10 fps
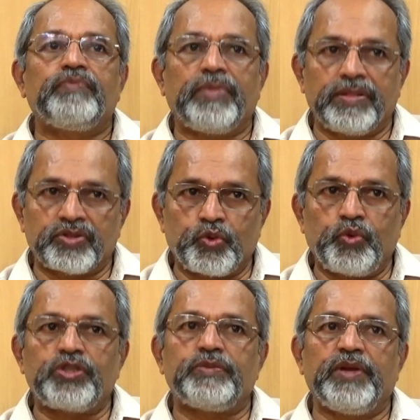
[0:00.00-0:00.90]
the
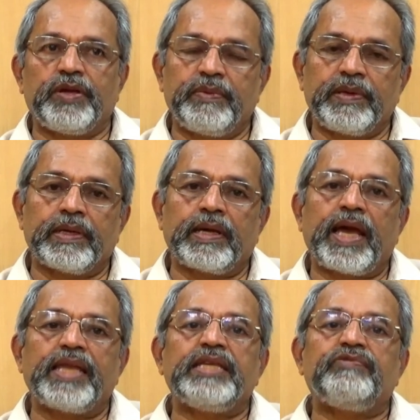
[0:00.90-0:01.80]
schools becoming
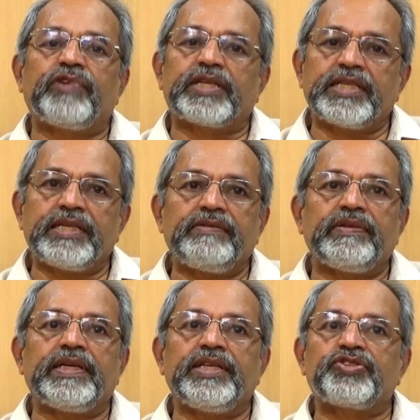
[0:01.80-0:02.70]
an effective
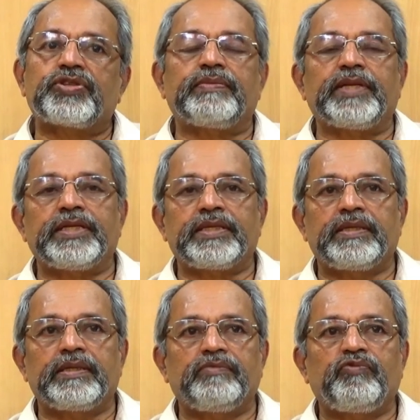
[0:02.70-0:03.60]
instrument
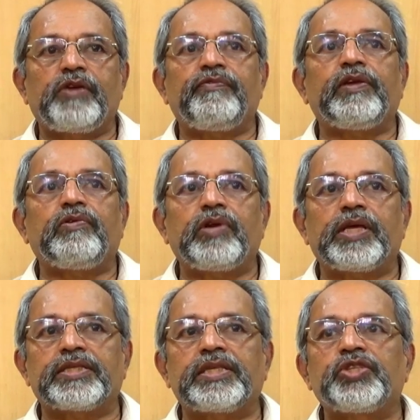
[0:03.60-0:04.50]
what we call
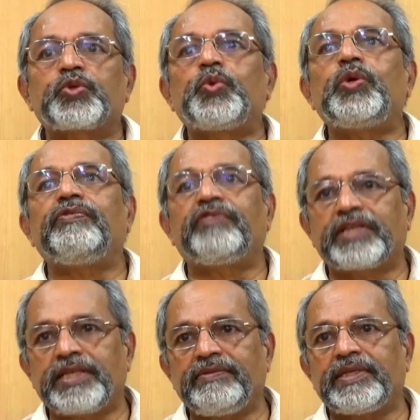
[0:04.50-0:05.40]
as school
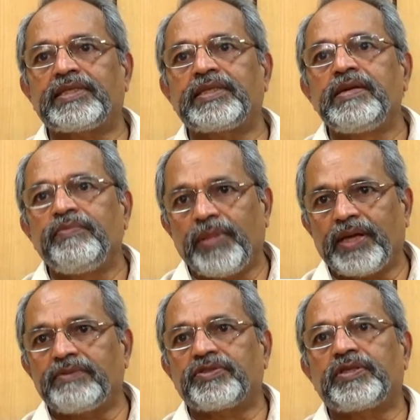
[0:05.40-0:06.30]
effectiveness
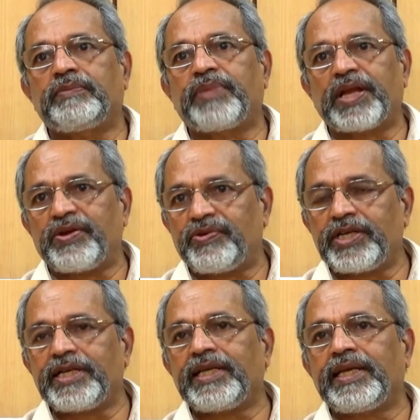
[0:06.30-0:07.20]
becomes a
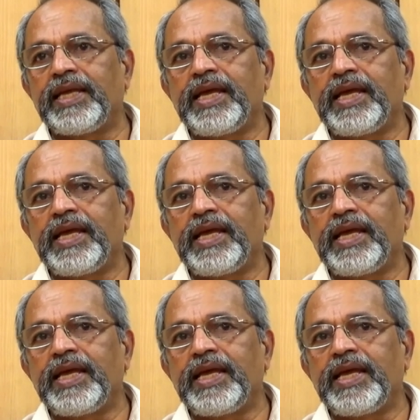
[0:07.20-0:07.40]
priority